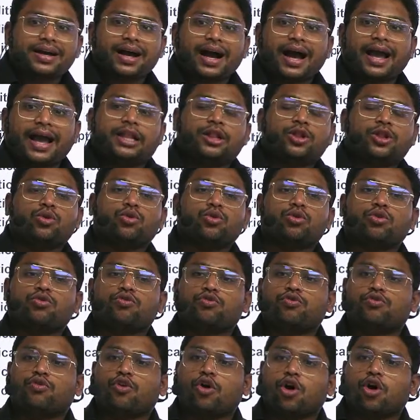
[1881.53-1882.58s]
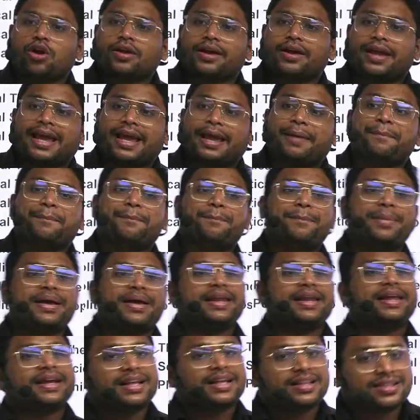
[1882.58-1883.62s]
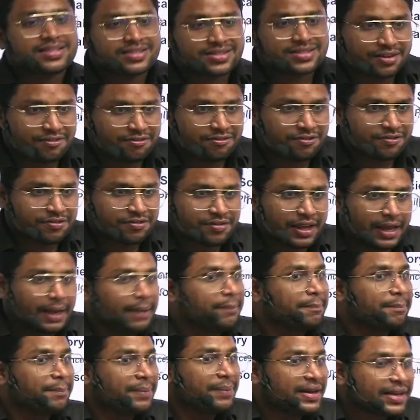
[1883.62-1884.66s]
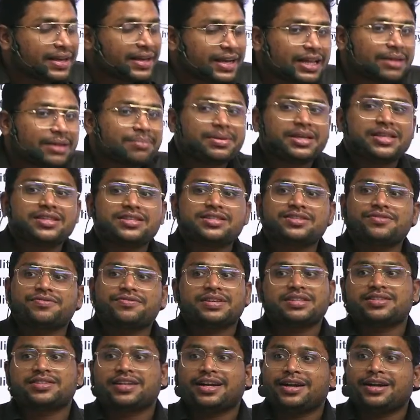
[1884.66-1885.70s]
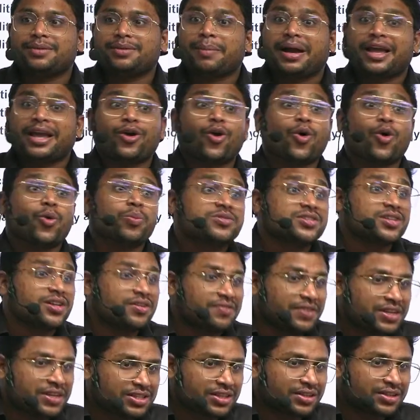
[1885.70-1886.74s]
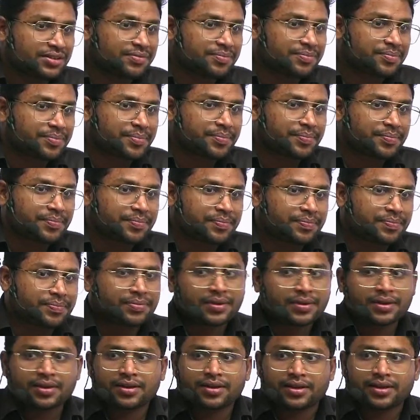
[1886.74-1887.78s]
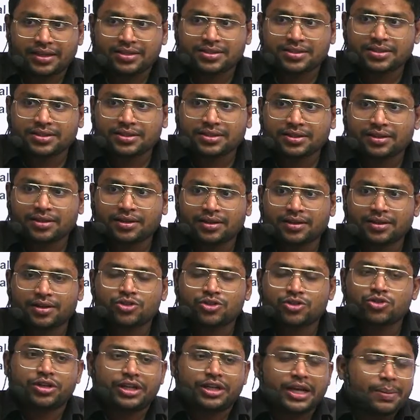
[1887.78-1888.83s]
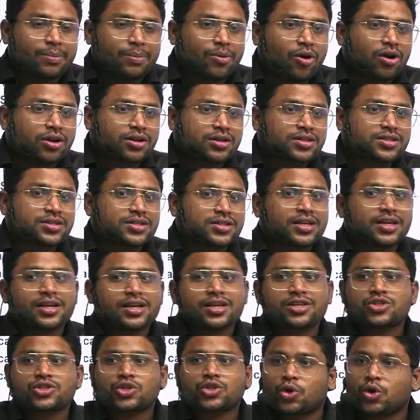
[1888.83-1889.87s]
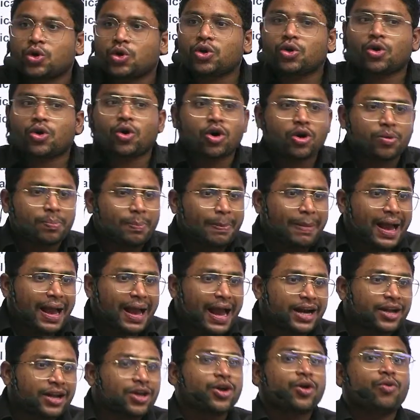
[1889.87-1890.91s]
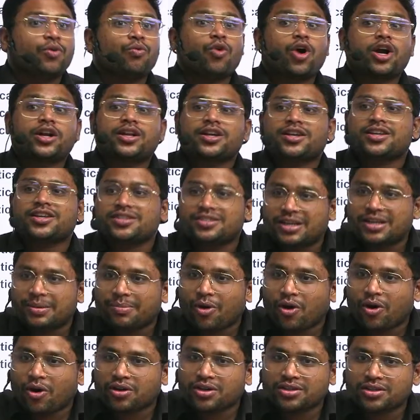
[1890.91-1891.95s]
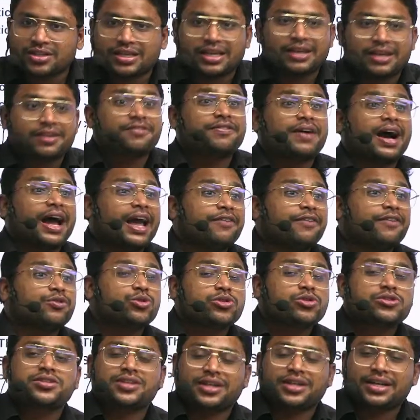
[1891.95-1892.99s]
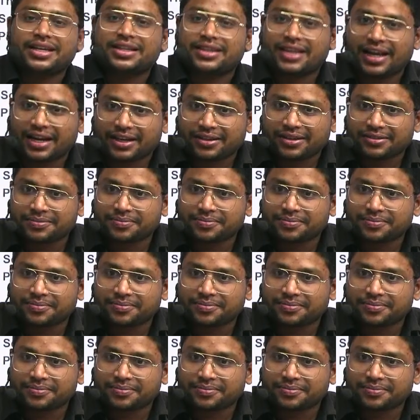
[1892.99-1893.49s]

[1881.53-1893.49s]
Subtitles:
I look for empirical stuff, empirical means we said by observation. Yes? So democracy is good or bad. What is democracy if I have to study that?